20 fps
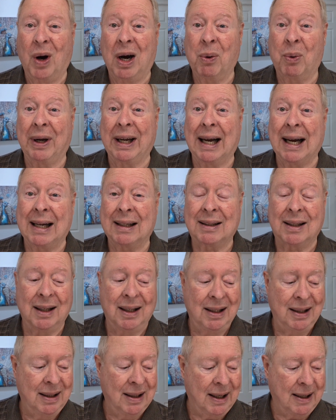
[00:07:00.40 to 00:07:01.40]
Well, we got
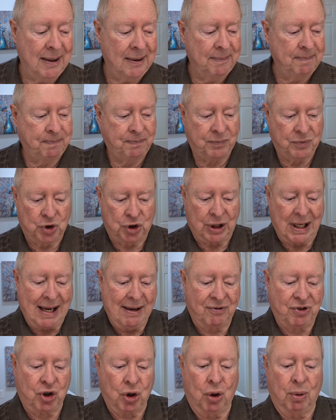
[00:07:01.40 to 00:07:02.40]
the
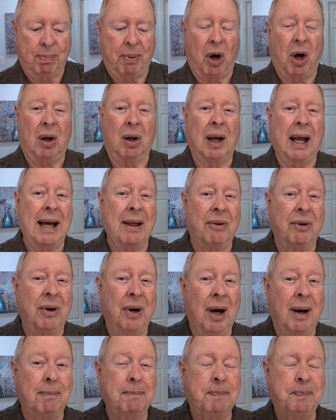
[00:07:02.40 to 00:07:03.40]
shave soap all lathered
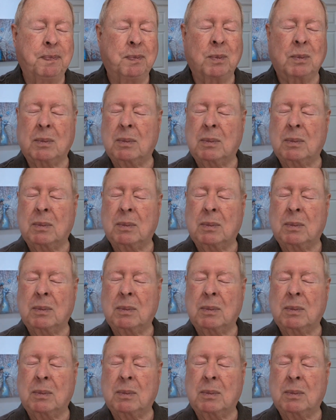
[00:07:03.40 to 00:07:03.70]
up.